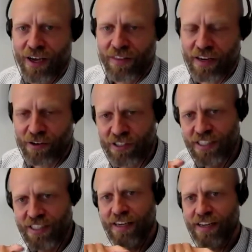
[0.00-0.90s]
then you can
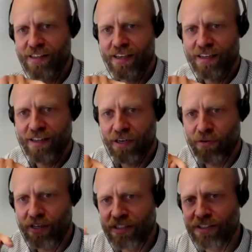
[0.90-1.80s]
see that it
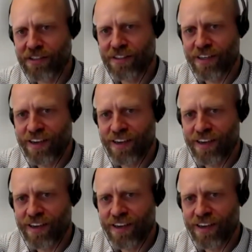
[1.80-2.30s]
increases,